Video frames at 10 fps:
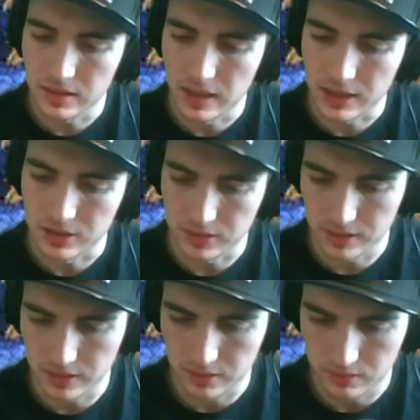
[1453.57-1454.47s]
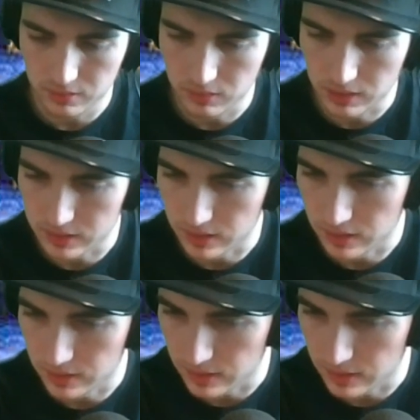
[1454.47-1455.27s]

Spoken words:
to actually, what is it,